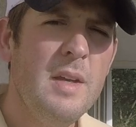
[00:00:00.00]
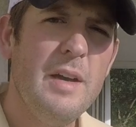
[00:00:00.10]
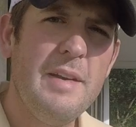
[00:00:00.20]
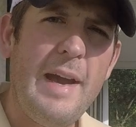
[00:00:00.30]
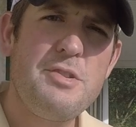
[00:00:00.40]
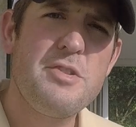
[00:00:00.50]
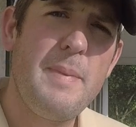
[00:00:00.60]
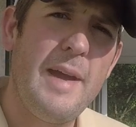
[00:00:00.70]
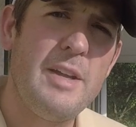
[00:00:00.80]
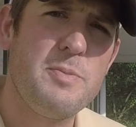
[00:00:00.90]
Nitrogen
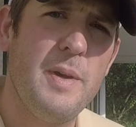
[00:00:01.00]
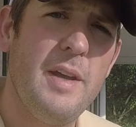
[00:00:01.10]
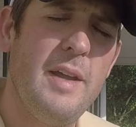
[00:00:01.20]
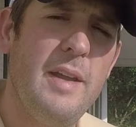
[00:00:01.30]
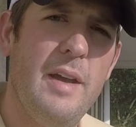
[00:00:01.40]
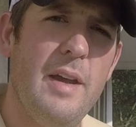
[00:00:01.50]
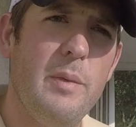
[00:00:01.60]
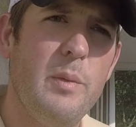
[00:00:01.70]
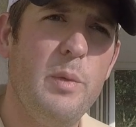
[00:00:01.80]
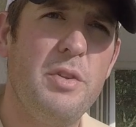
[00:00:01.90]
management
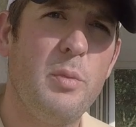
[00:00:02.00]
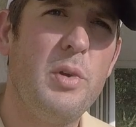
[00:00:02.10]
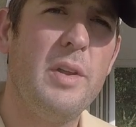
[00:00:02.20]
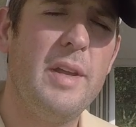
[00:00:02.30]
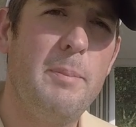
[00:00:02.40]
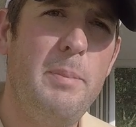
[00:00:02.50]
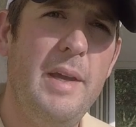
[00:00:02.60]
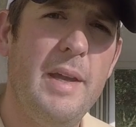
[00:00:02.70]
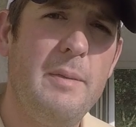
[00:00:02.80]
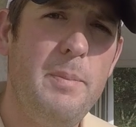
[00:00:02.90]
was really a
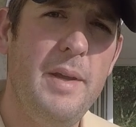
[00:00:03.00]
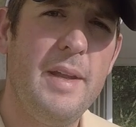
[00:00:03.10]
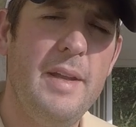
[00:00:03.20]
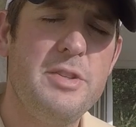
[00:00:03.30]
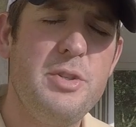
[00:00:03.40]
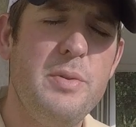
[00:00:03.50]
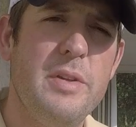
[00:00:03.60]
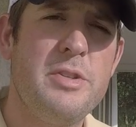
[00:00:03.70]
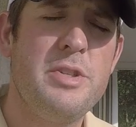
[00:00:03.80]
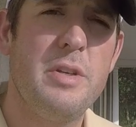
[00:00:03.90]
big issue
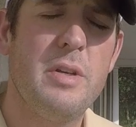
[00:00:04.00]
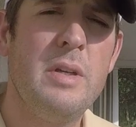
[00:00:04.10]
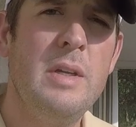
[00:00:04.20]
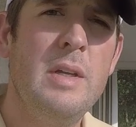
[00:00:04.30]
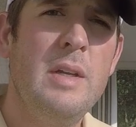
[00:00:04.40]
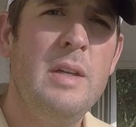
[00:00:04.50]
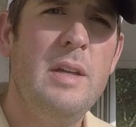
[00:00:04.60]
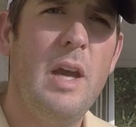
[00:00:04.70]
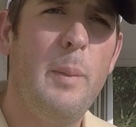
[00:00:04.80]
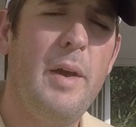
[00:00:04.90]
this year.
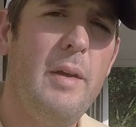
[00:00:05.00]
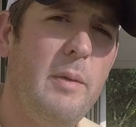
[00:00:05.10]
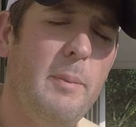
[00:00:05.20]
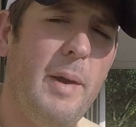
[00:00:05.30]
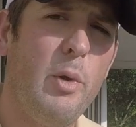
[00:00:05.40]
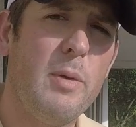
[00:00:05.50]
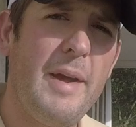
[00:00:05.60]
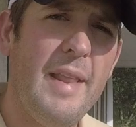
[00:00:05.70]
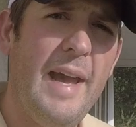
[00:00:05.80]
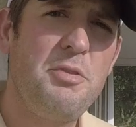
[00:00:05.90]
One of
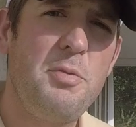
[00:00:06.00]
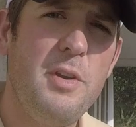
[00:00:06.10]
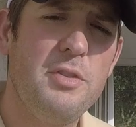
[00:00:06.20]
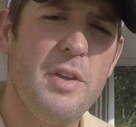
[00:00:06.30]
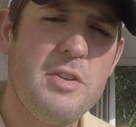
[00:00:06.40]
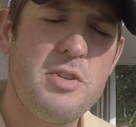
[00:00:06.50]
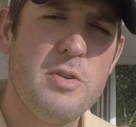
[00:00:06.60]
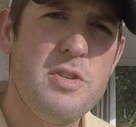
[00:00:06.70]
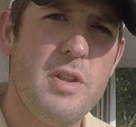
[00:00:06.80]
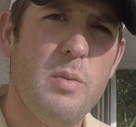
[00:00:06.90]
my last videos, I
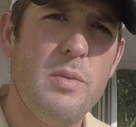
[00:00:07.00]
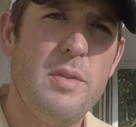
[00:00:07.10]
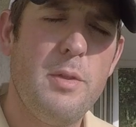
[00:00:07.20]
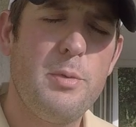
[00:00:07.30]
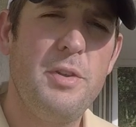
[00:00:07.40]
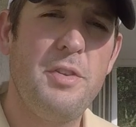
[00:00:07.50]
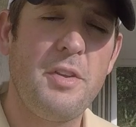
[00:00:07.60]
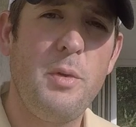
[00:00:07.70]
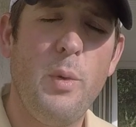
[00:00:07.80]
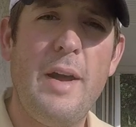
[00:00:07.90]
showed you the
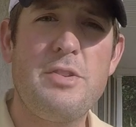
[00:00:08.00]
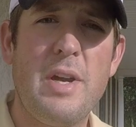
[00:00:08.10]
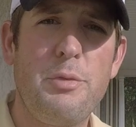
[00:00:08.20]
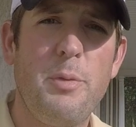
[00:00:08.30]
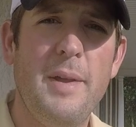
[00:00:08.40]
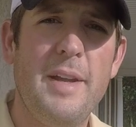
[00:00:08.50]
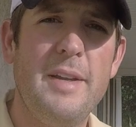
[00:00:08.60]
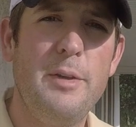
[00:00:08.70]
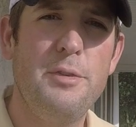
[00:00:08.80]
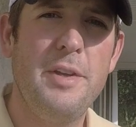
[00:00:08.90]
360 Y drops we're
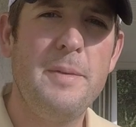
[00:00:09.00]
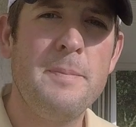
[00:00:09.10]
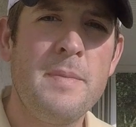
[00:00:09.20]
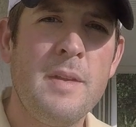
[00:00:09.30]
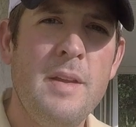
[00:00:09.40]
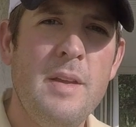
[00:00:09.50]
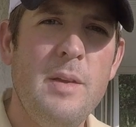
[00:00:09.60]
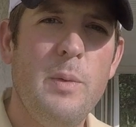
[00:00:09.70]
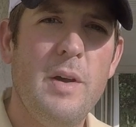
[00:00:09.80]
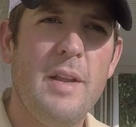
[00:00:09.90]
planning on using.
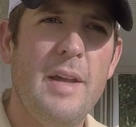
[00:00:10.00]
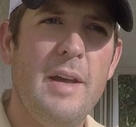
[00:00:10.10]
Well,